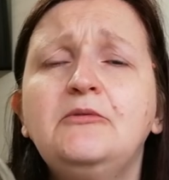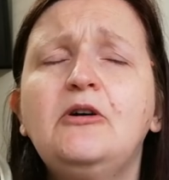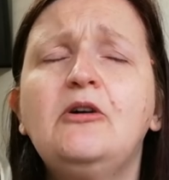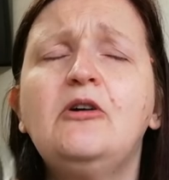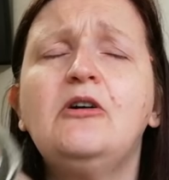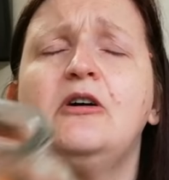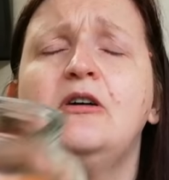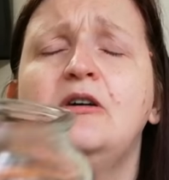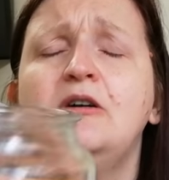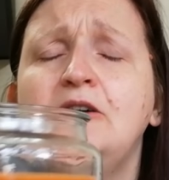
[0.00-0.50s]

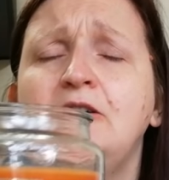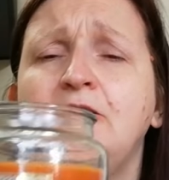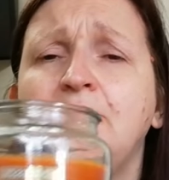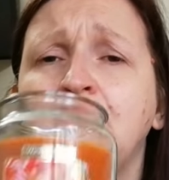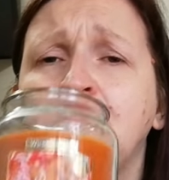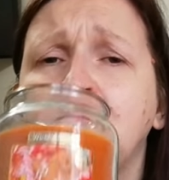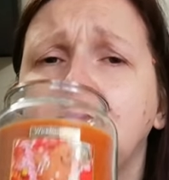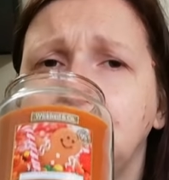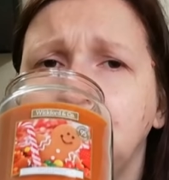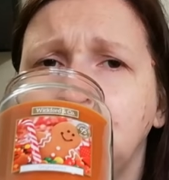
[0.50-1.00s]
Oh,
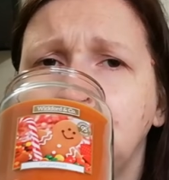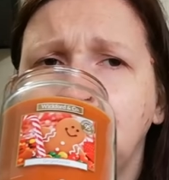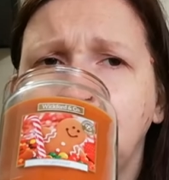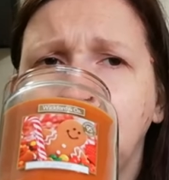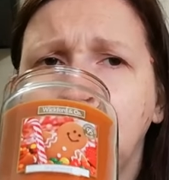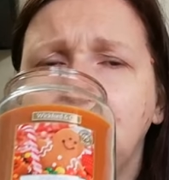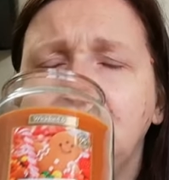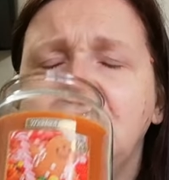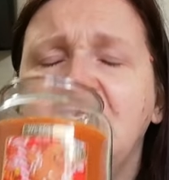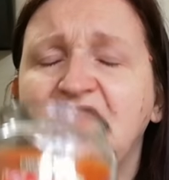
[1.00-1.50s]

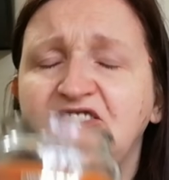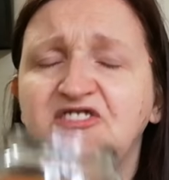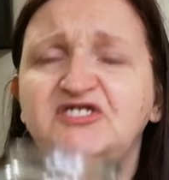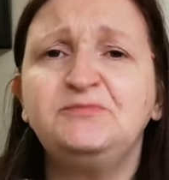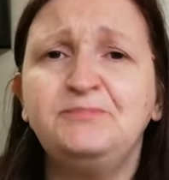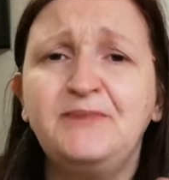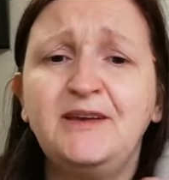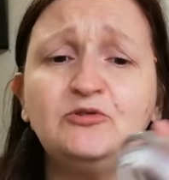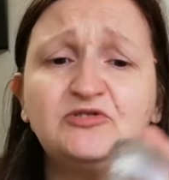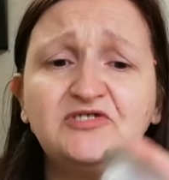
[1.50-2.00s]
it
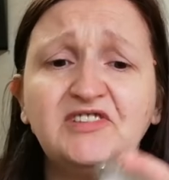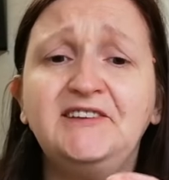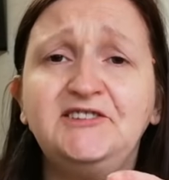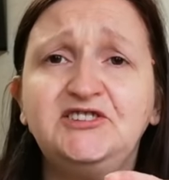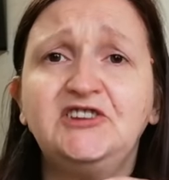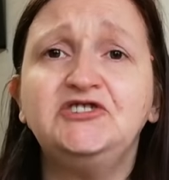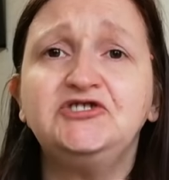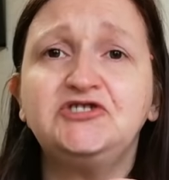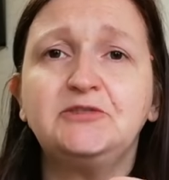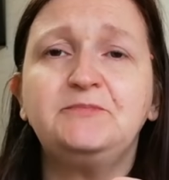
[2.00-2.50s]
smells like
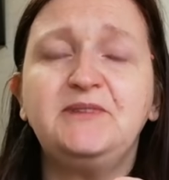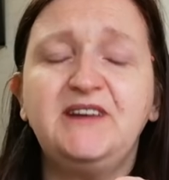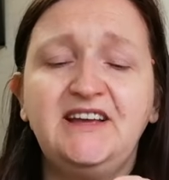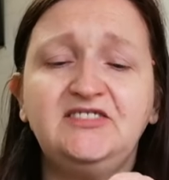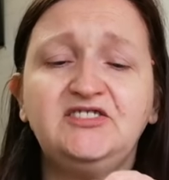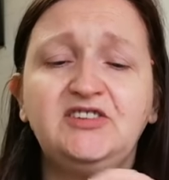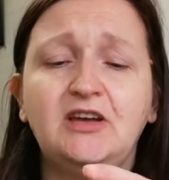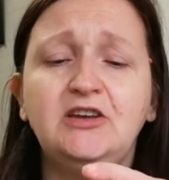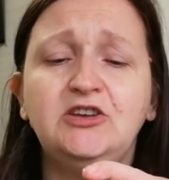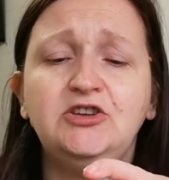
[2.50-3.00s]

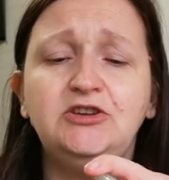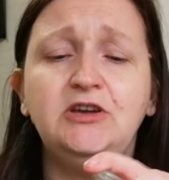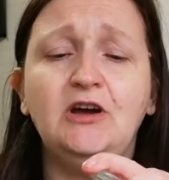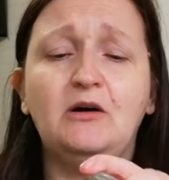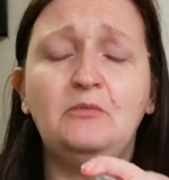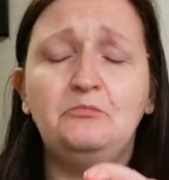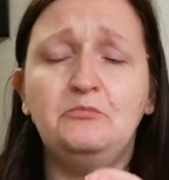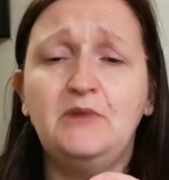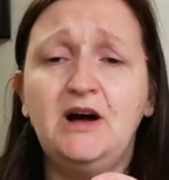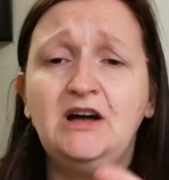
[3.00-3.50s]
gingerbread.
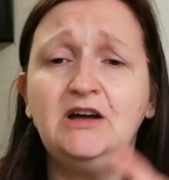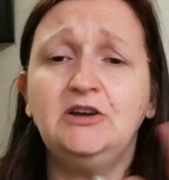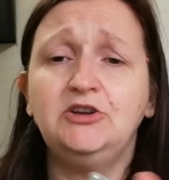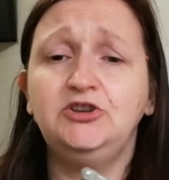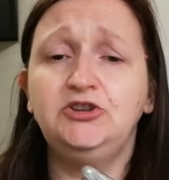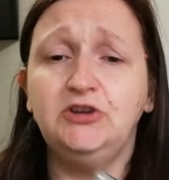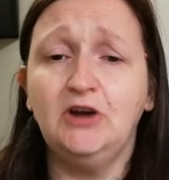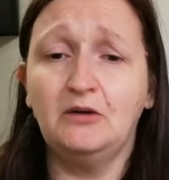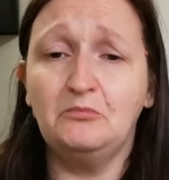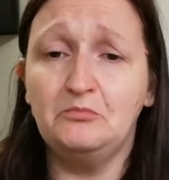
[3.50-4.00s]
Yum,
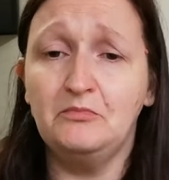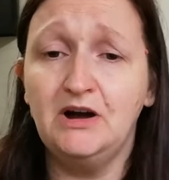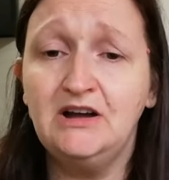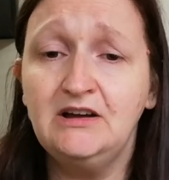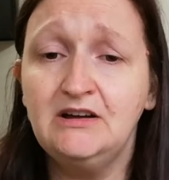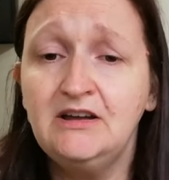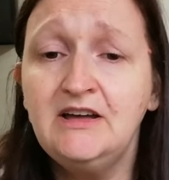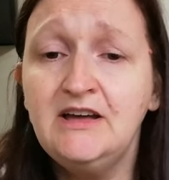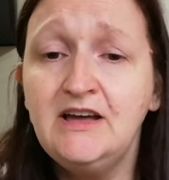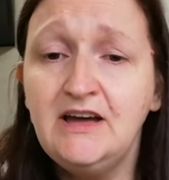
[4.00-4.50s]
yum.
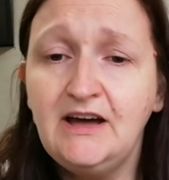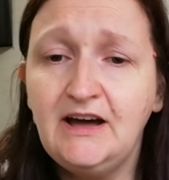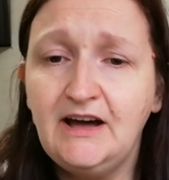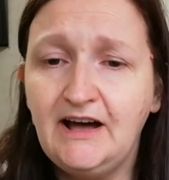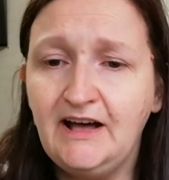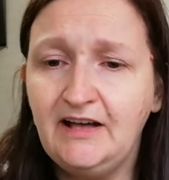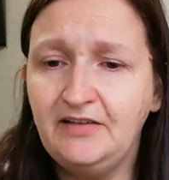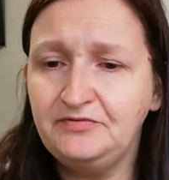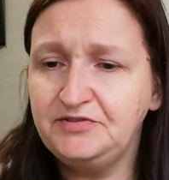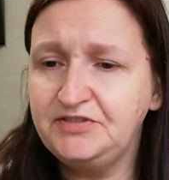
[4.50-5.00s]

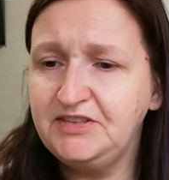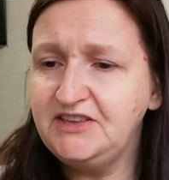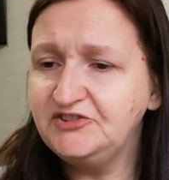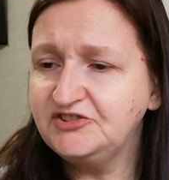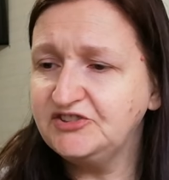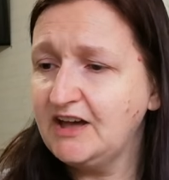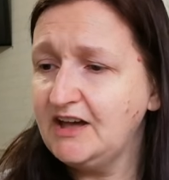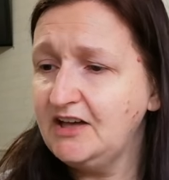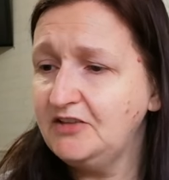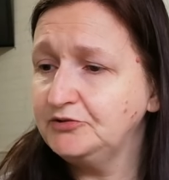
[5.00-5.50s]
And
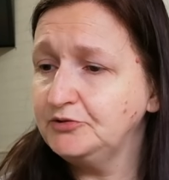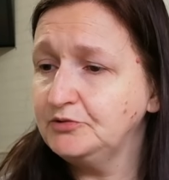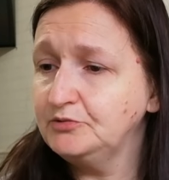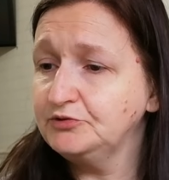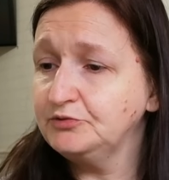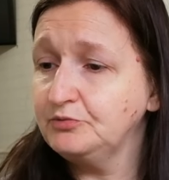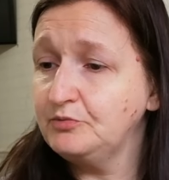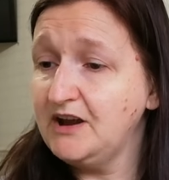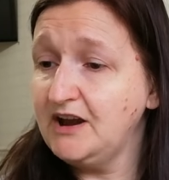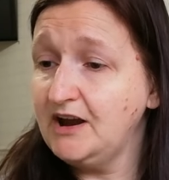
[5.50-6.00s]
these
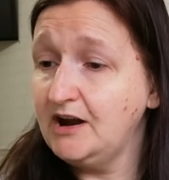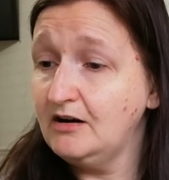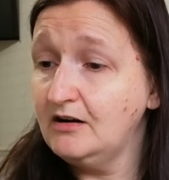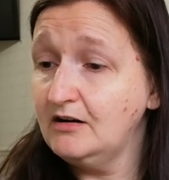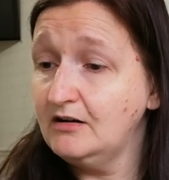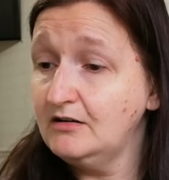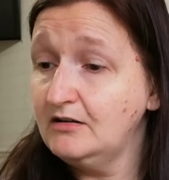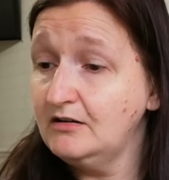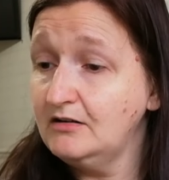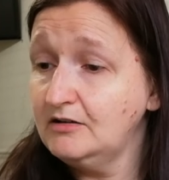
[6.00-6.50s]
candles
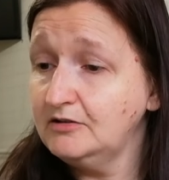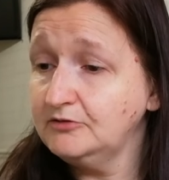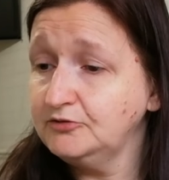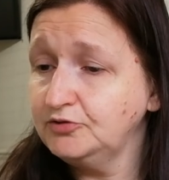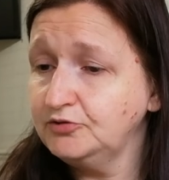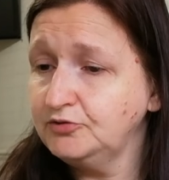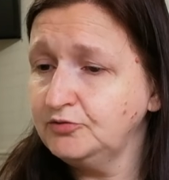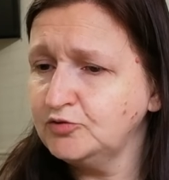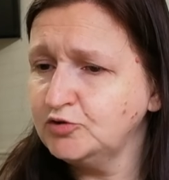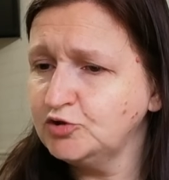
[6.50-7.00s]
were
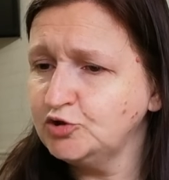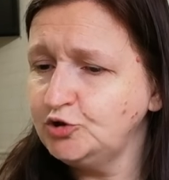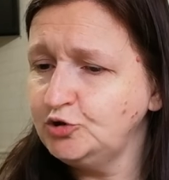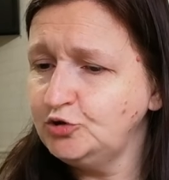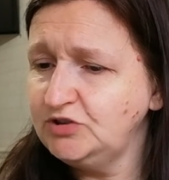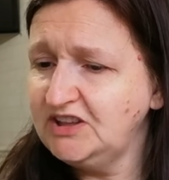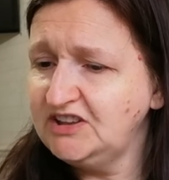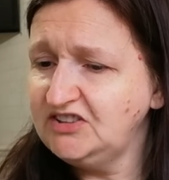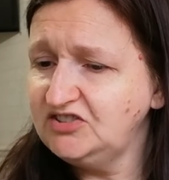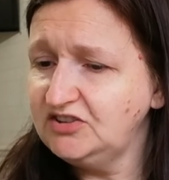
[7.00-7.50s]

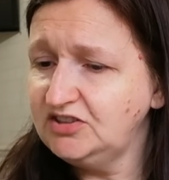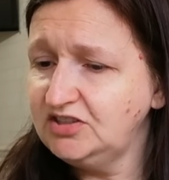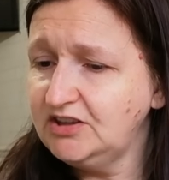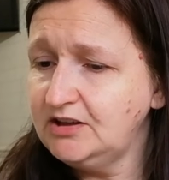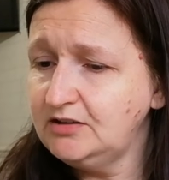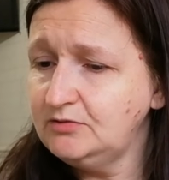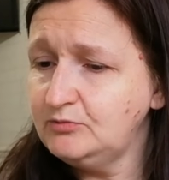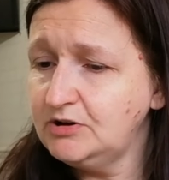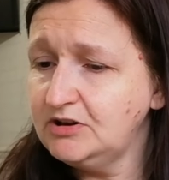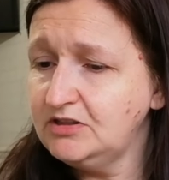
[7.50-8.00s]

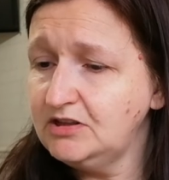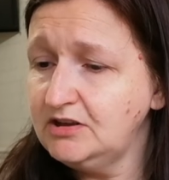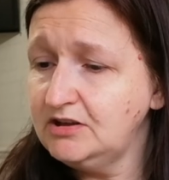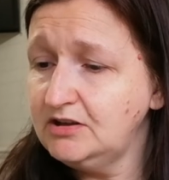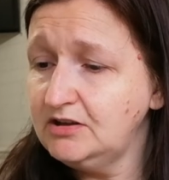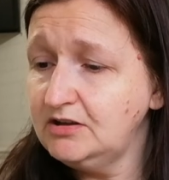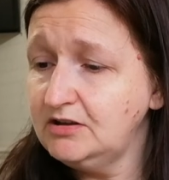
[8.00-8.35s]
$2.99, were they?